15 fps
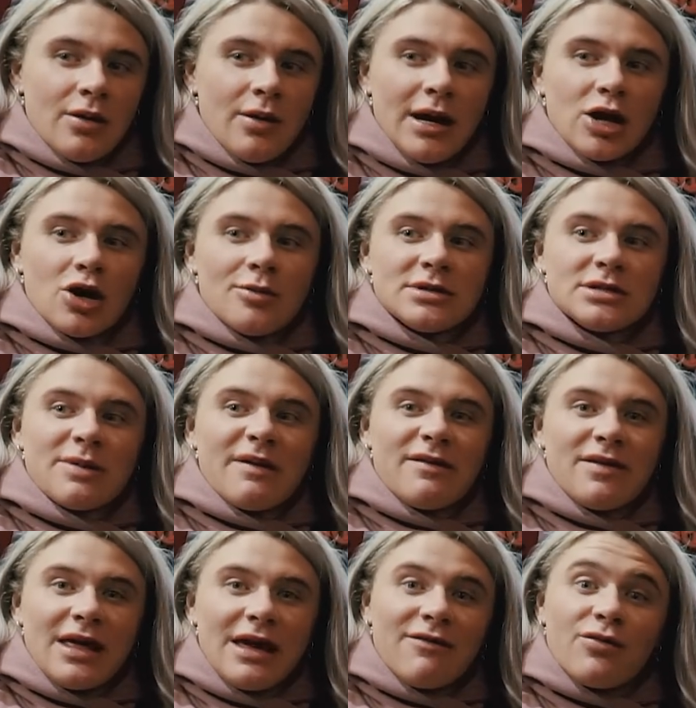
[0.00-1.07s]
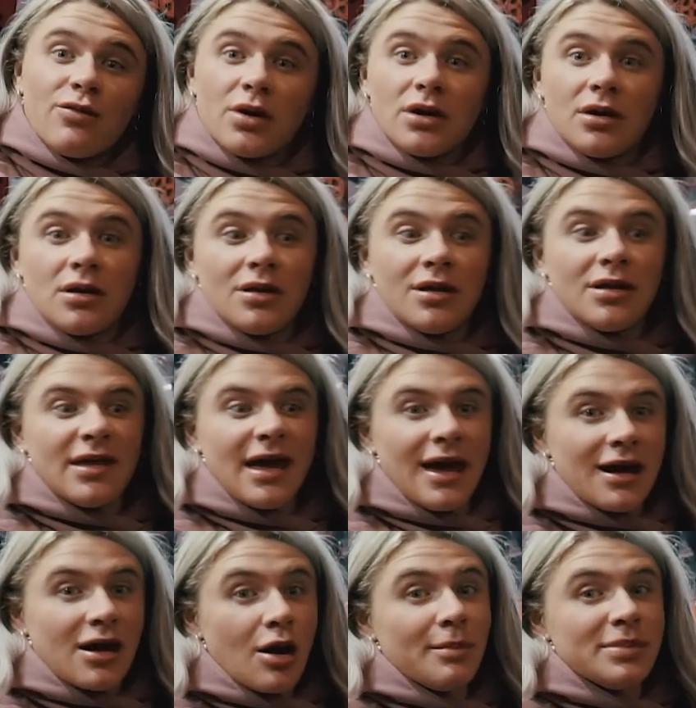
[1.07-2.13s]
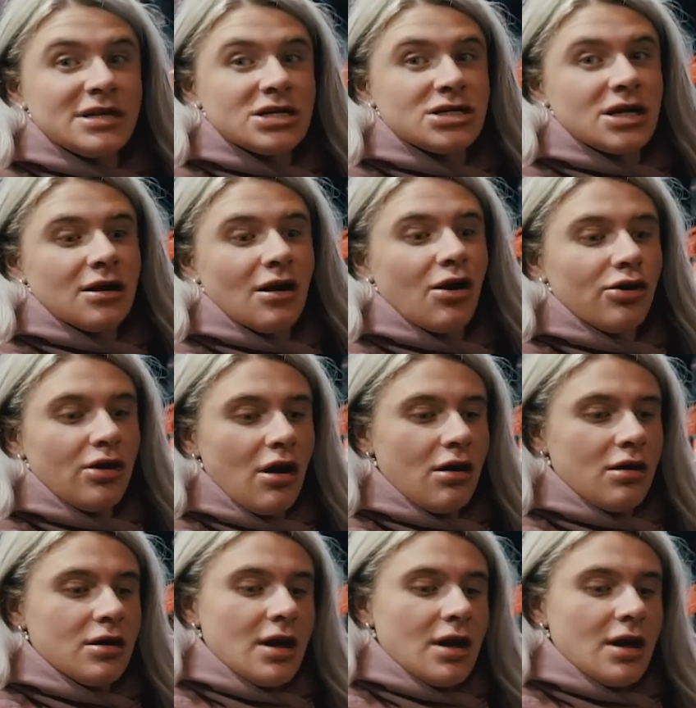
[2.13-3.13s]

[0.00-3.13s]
when it comes to whether they've won their competition or not.